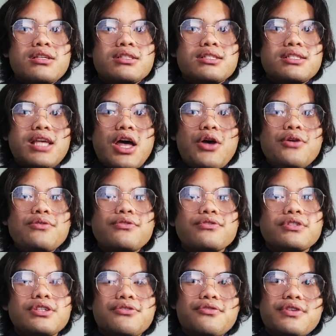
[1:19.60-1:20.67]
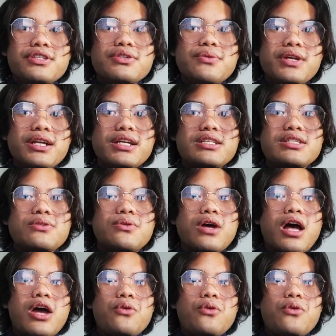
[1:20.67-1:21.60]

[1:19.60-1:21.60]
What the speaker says: So the first one is